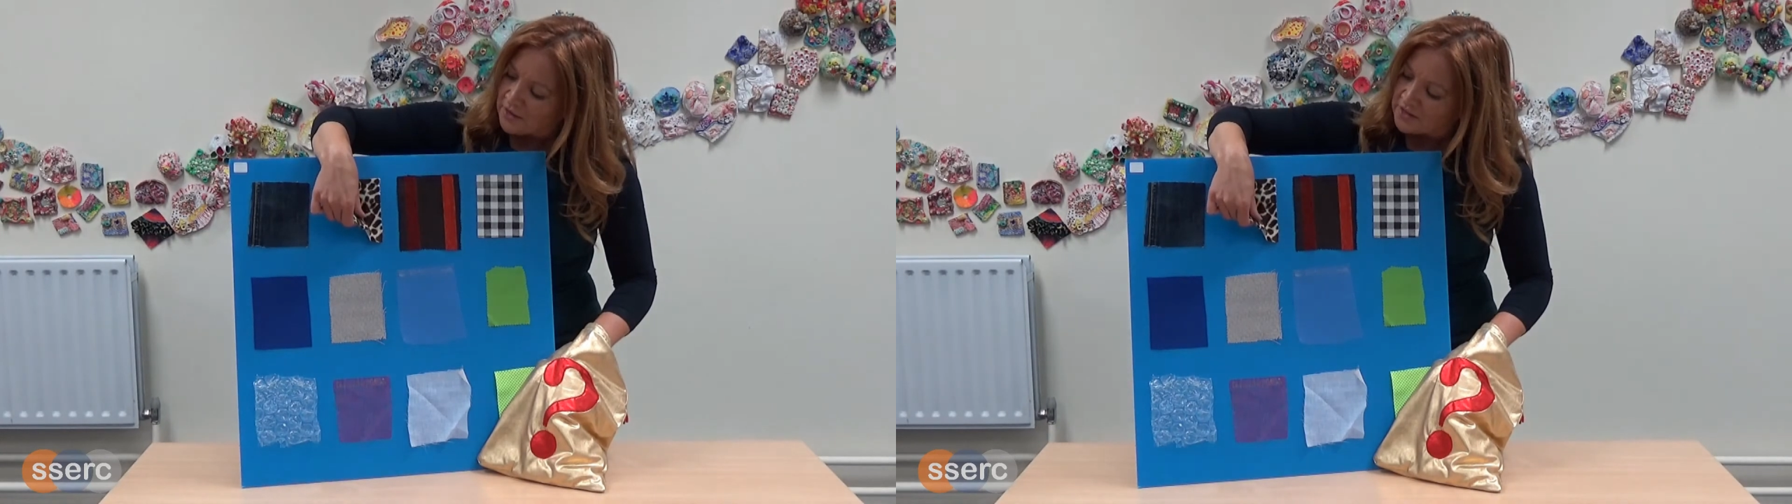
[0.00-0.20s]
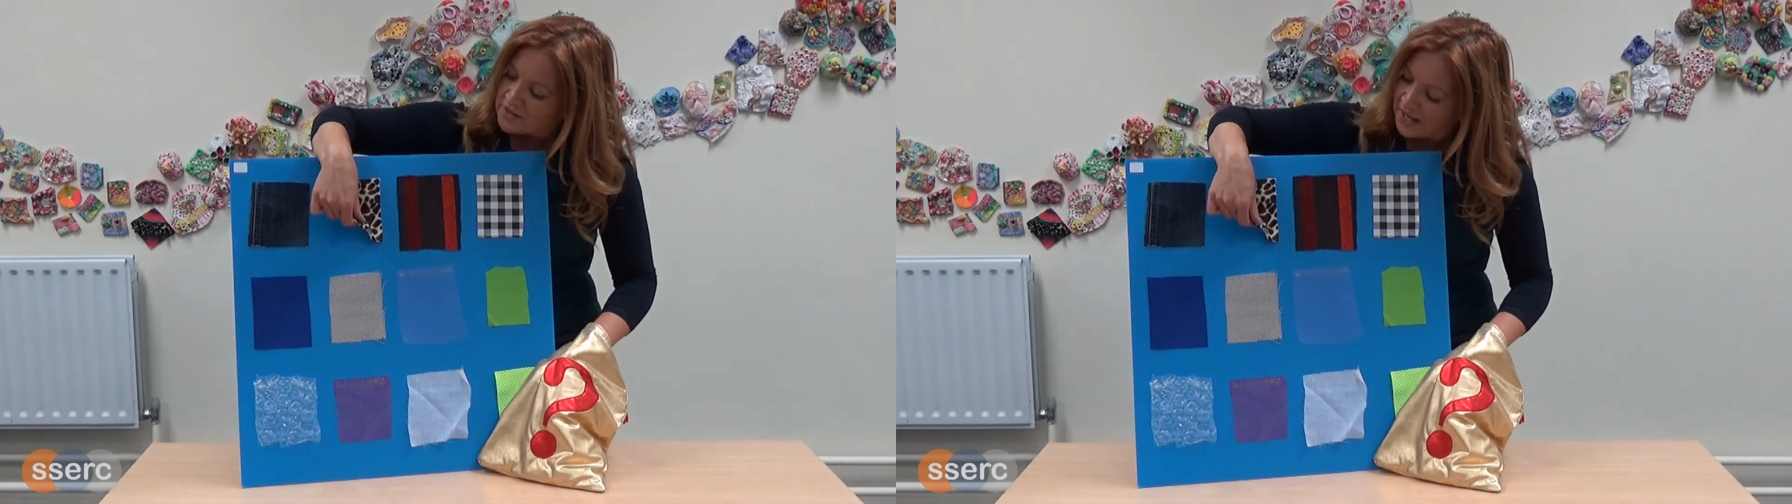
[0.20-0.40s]

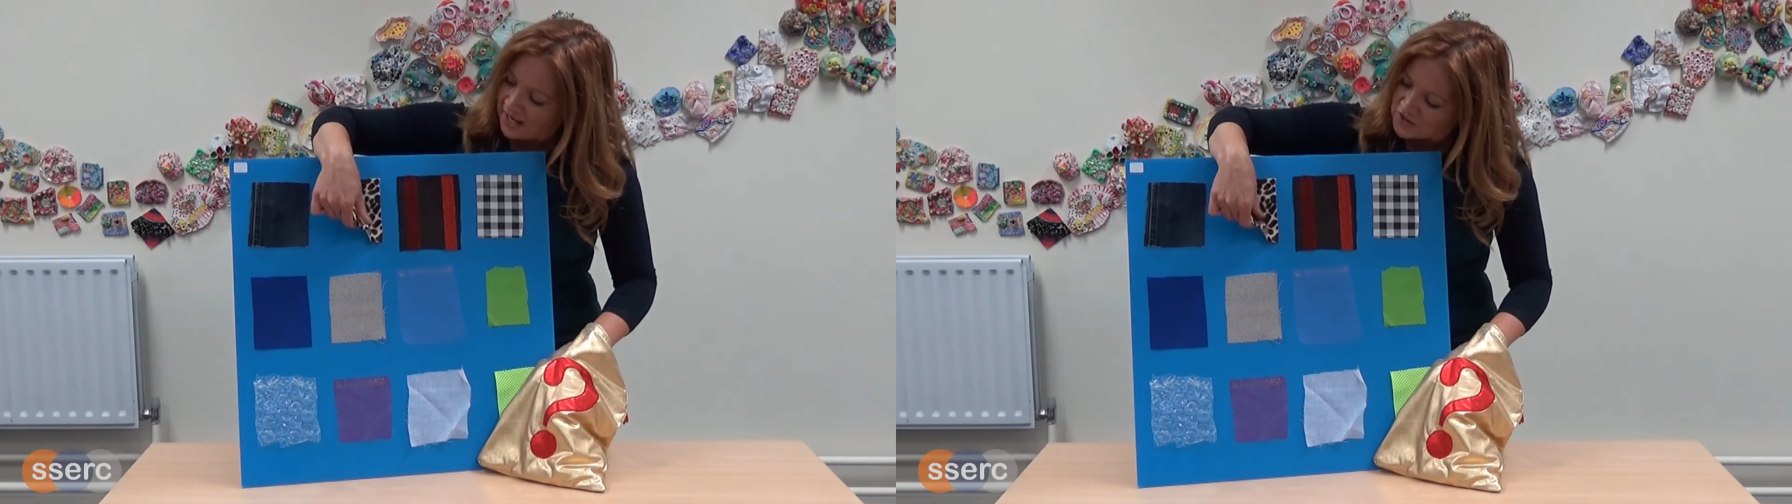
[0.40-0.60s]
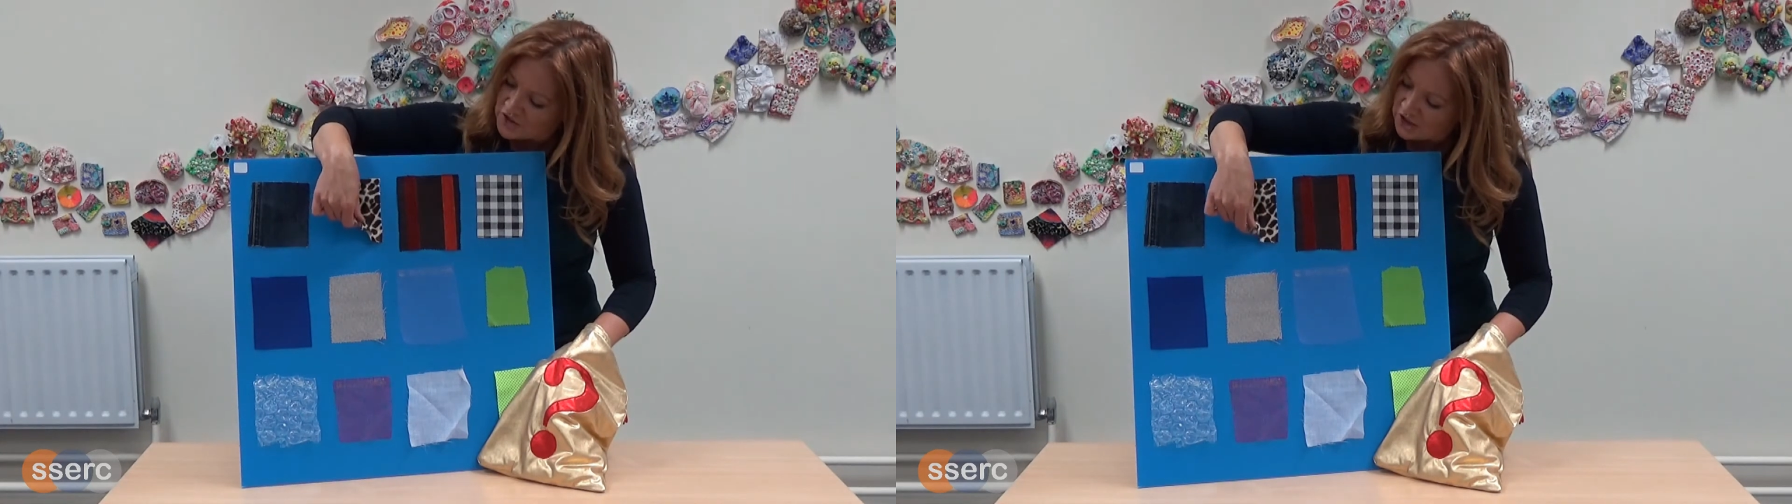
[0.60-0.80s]
the
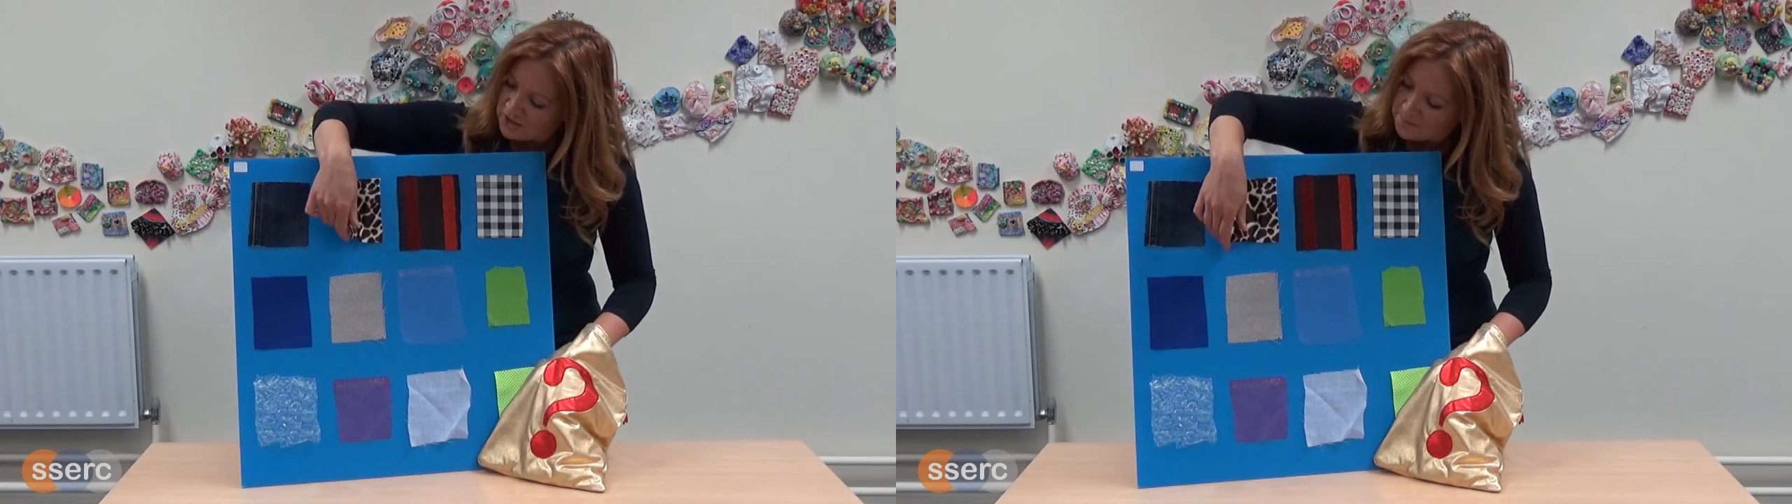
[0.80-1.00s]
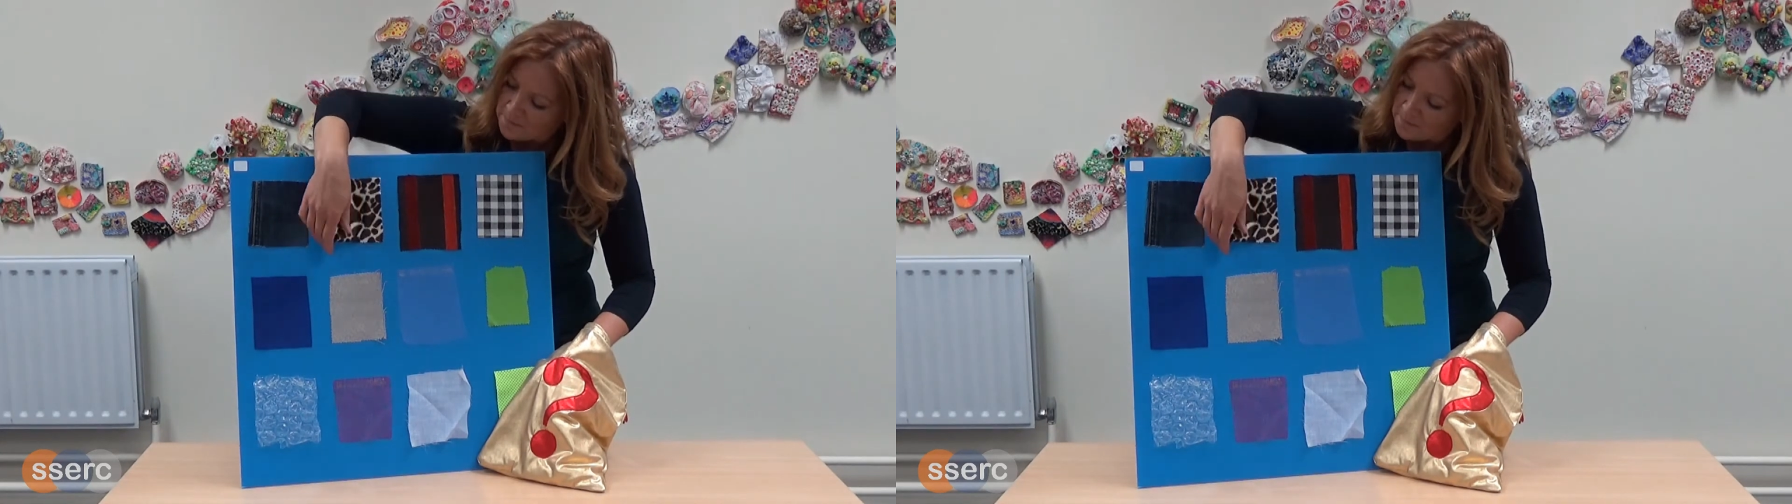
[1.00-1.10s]
texture,